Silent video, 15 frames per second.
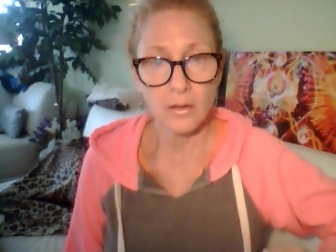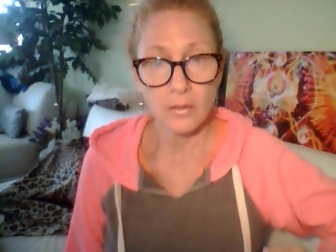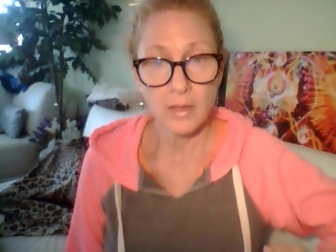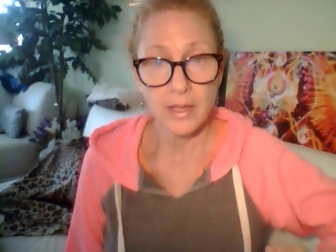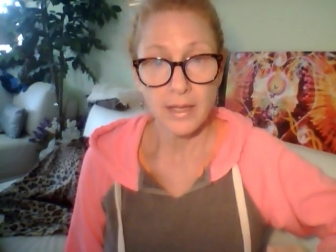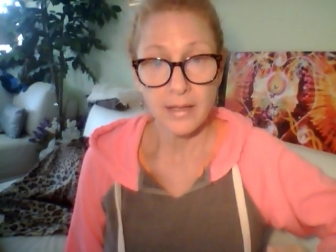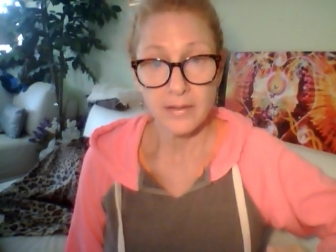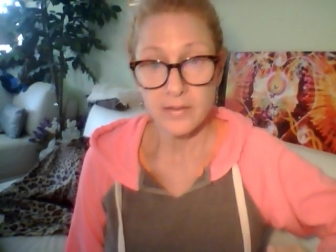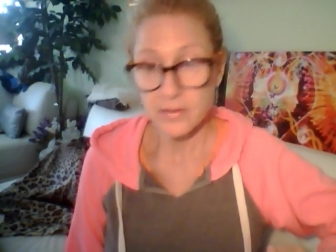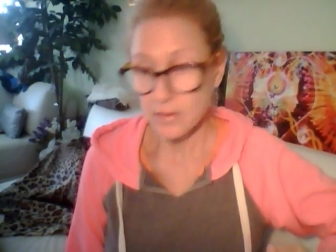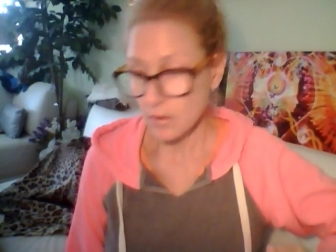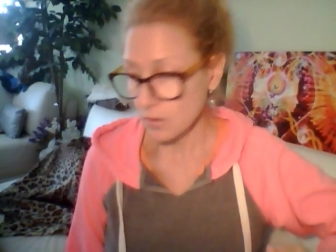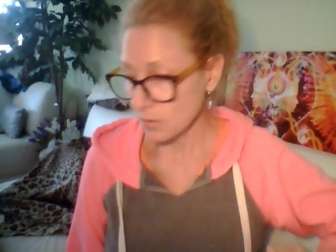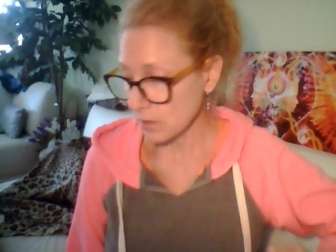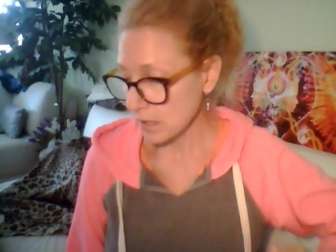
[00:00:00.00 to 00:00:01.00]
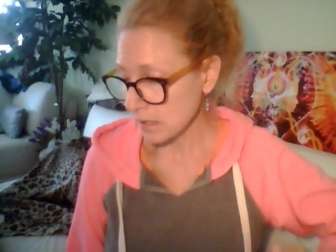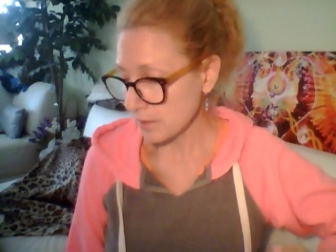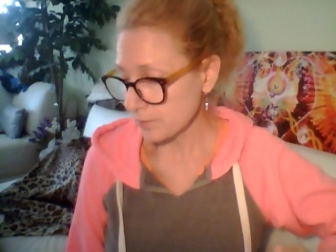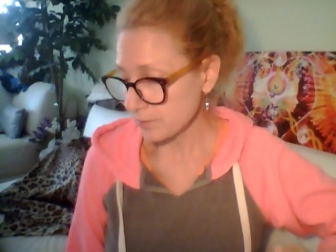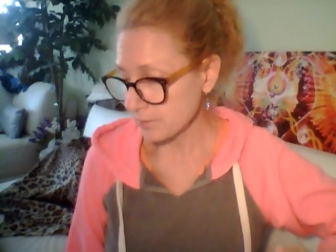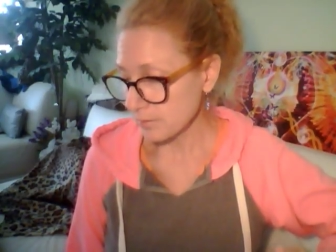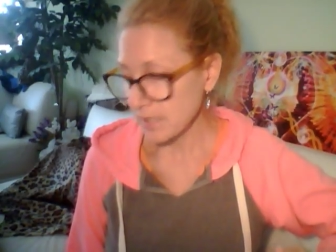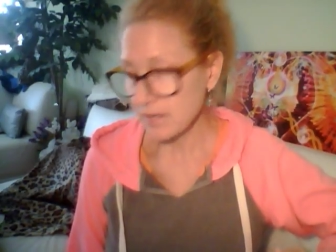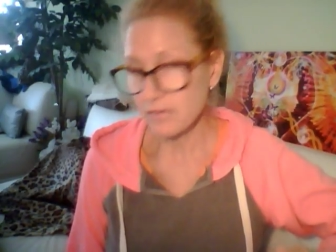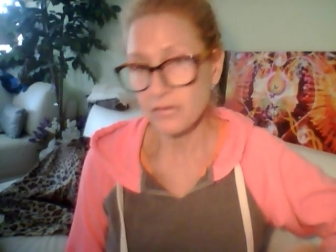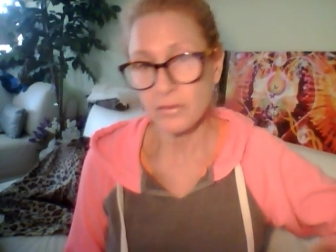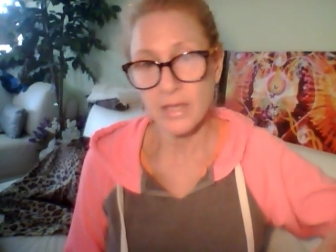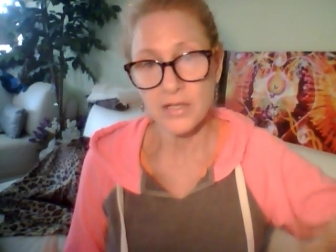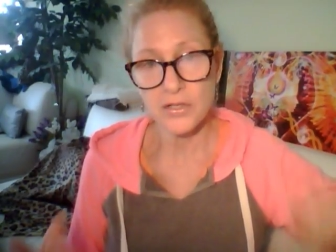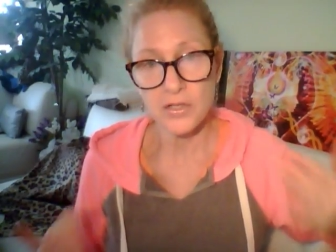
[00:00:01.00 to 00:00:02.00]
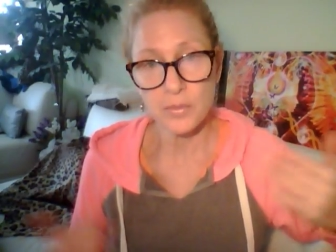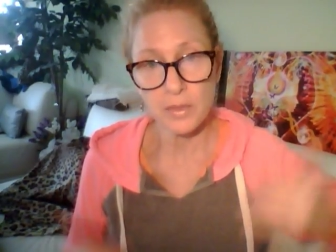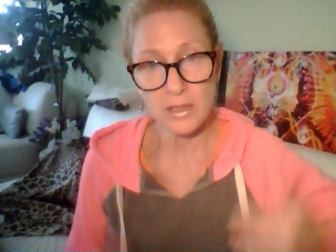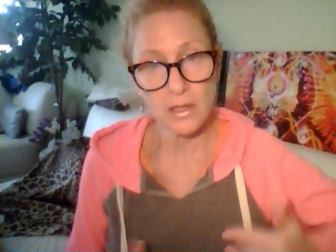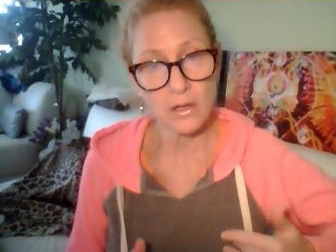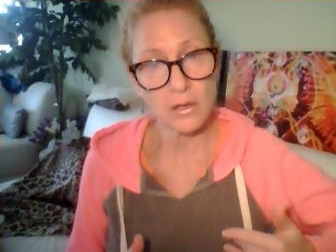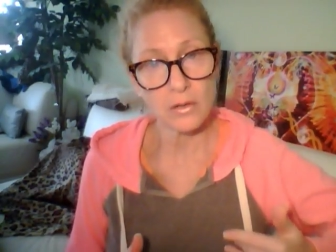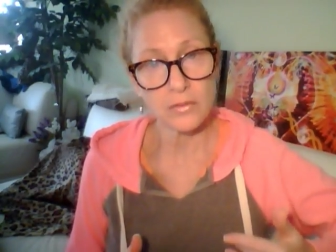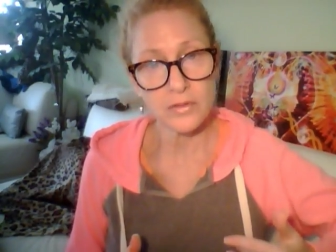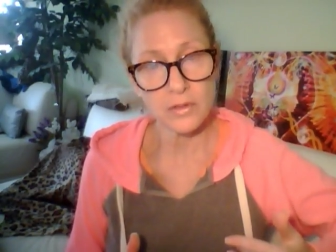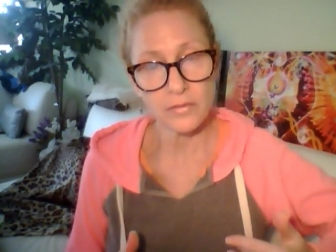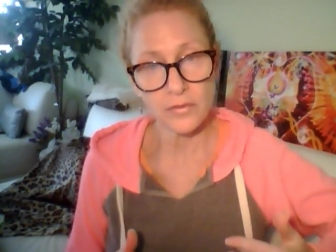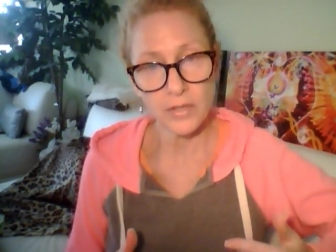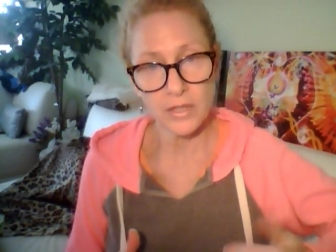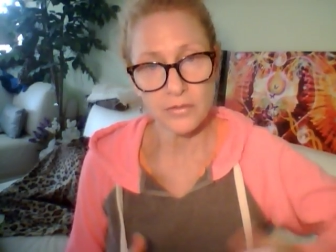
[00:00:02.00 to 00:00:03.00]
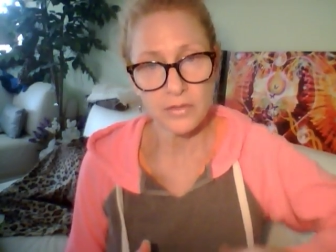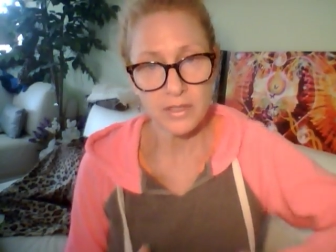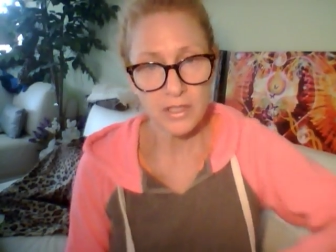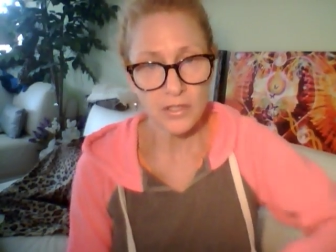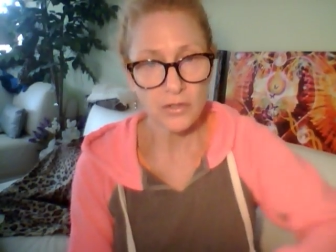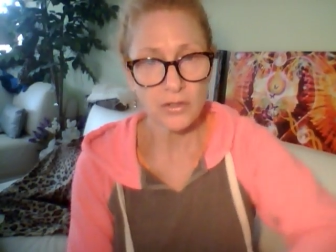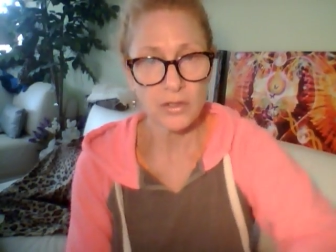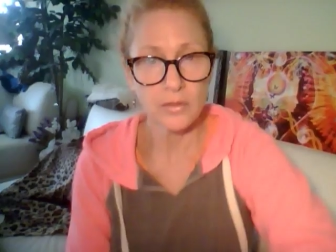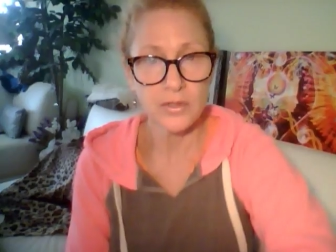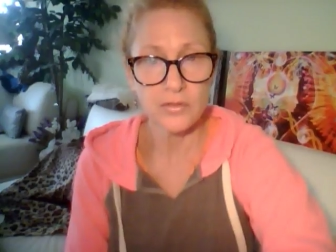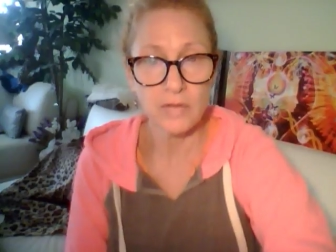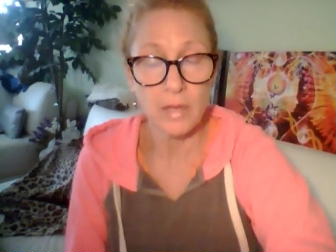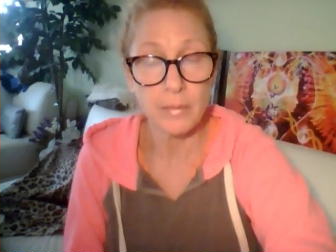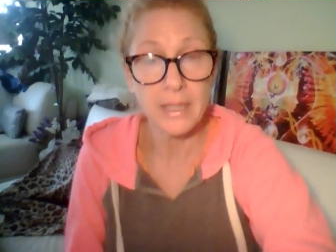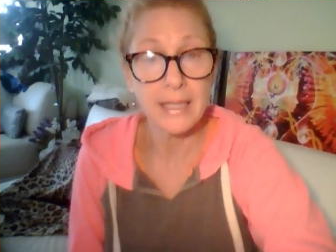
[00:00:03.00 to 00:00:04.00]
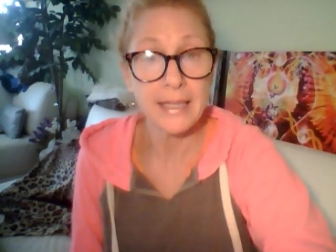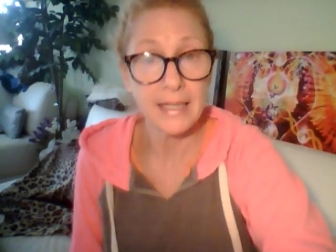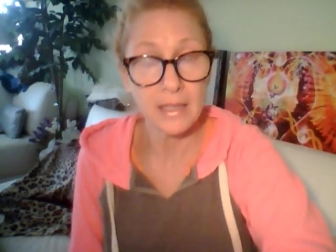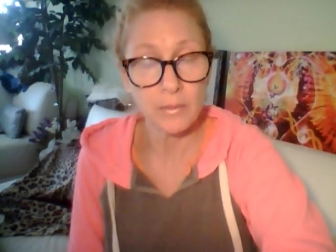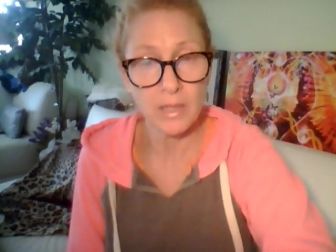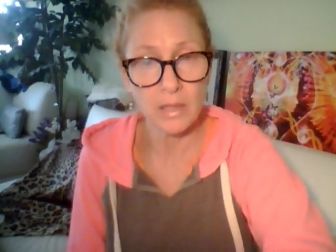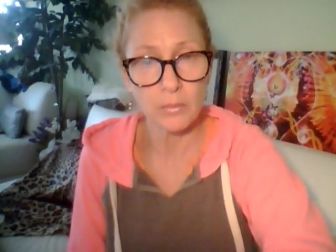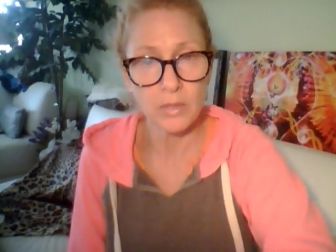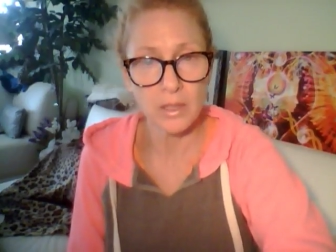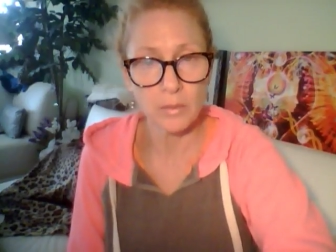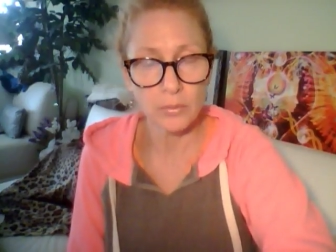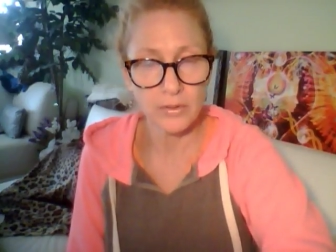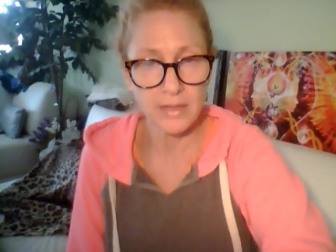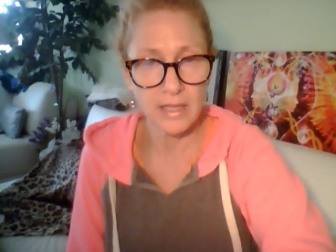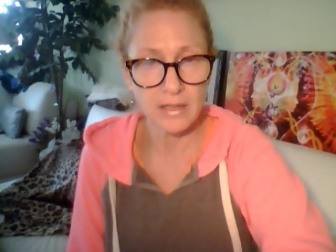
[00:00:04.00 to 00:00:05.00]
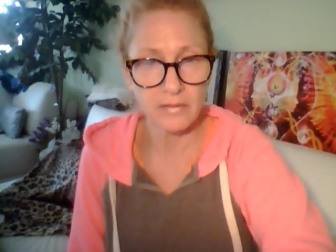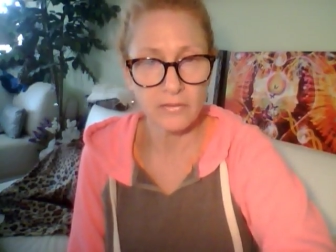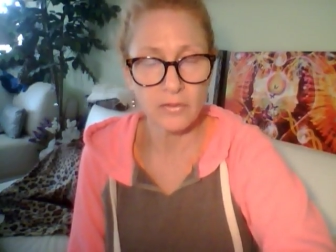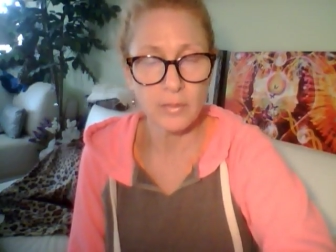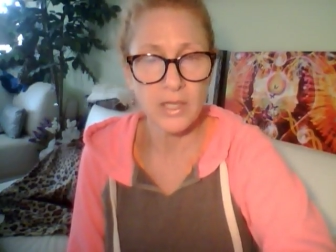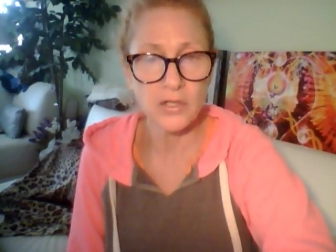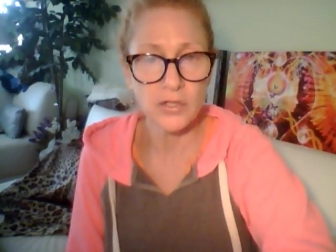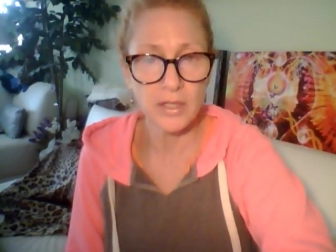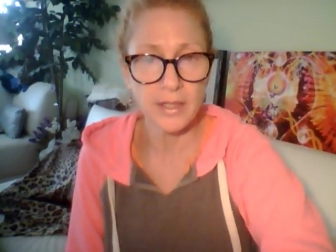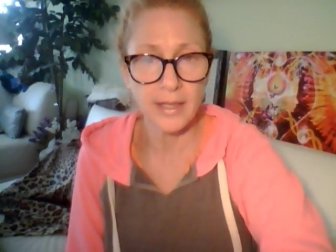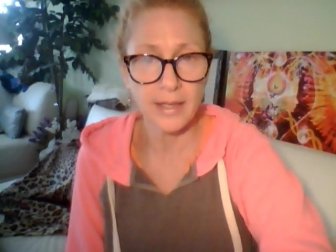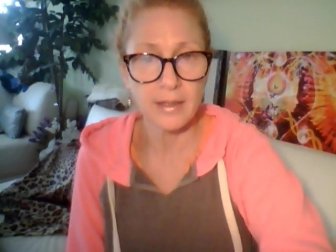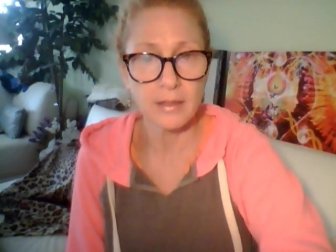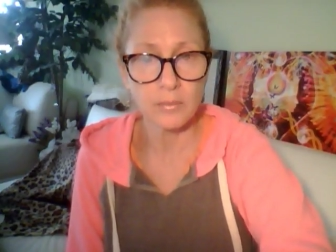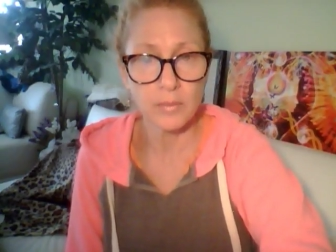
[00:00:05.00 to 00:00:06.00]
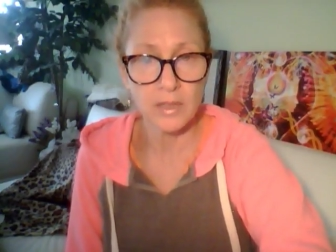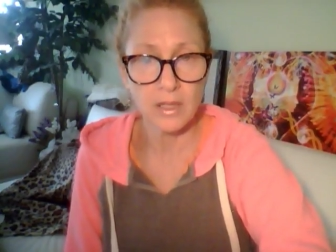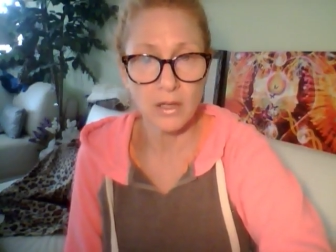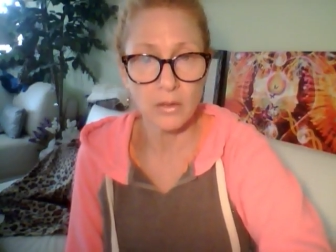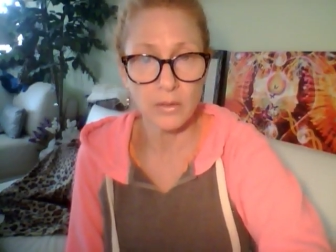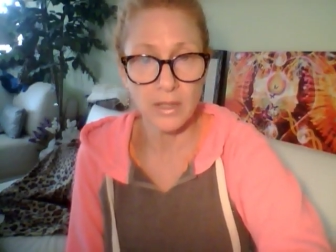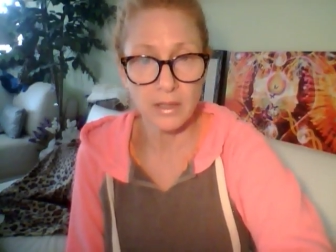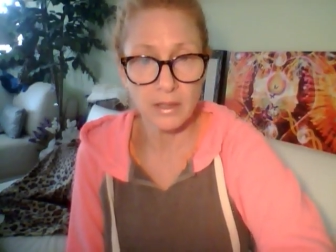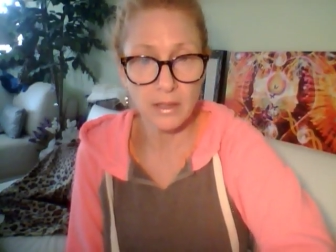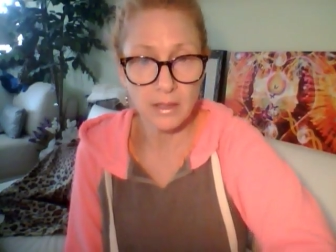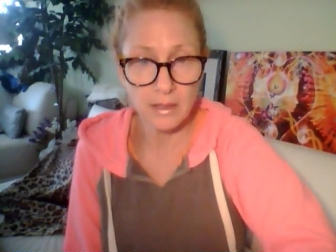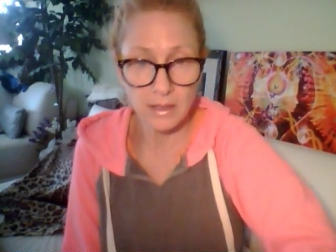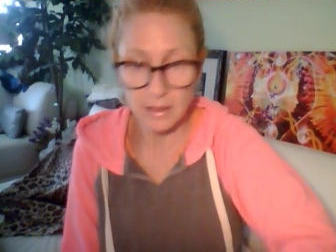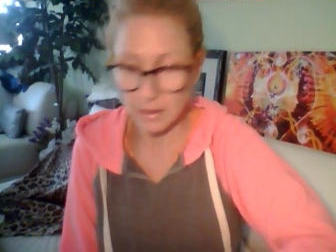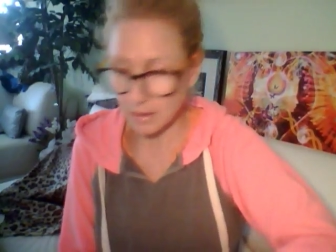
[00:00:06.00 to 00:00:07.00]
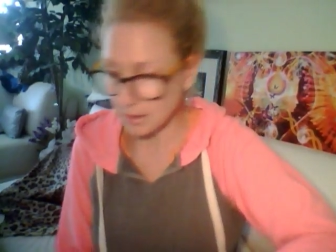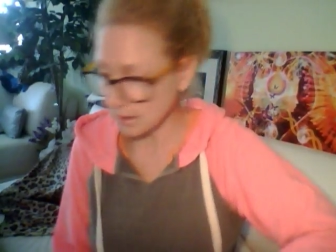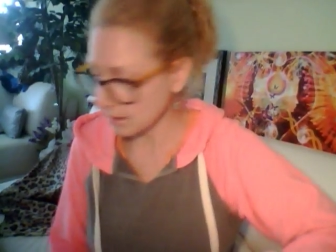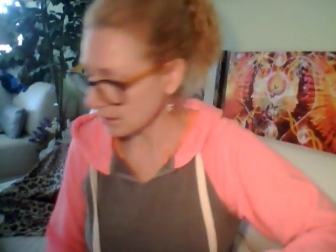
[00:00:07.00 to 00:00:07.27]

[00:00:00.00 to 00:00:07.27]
Okay, so um, my information is below, so if you're interested, you can always drop me an email, but I'll put that information again below in the, in the,